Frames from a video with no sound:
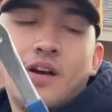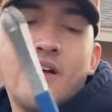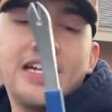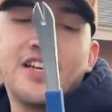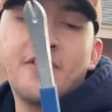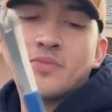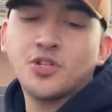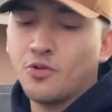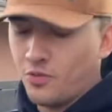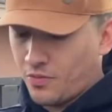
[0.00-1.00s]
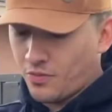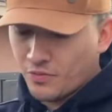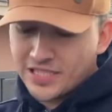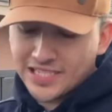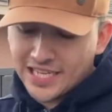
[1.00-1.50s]
All right, Jeff fam, so
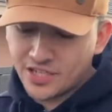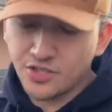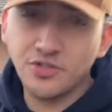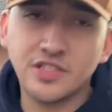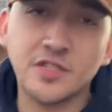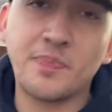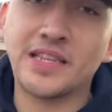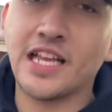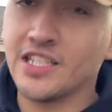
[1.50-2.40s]
we decided to use this pata de